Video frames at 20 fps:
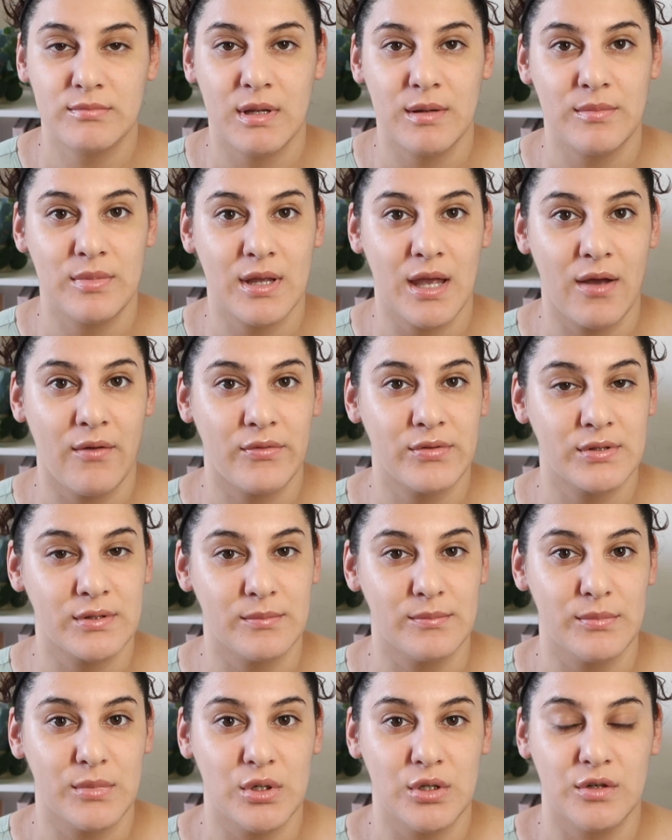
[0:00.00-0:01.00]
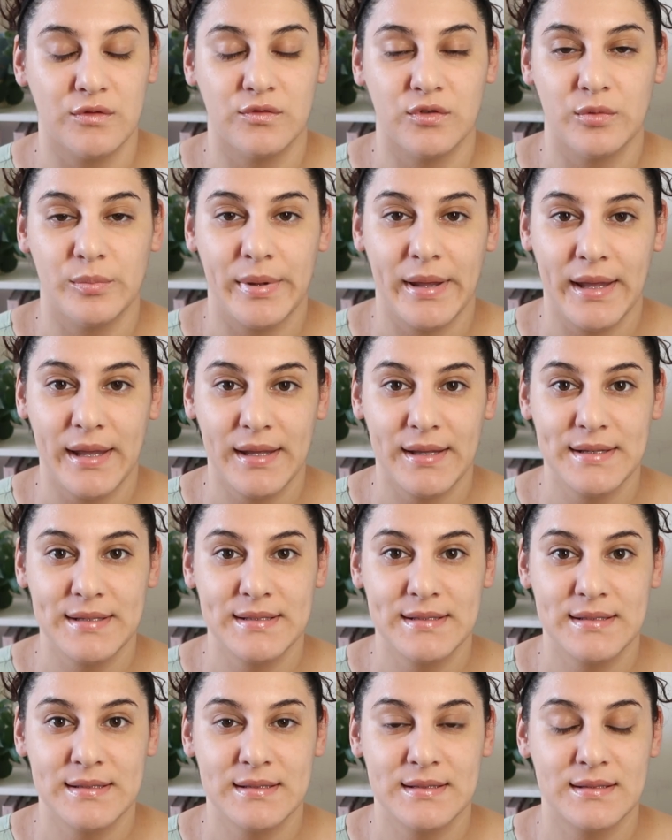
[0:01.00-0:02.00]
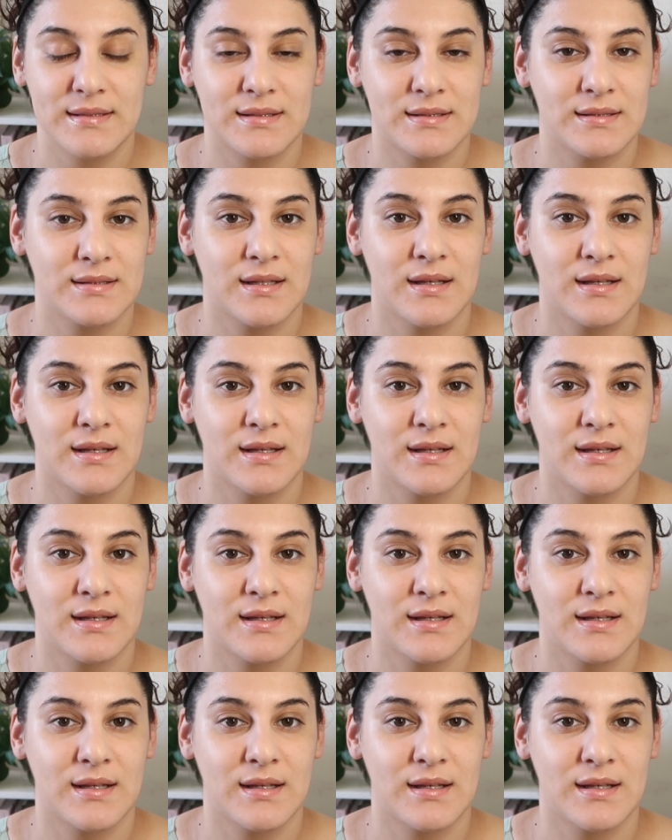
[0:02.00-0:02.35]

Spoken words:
maybe have some beautiful pens,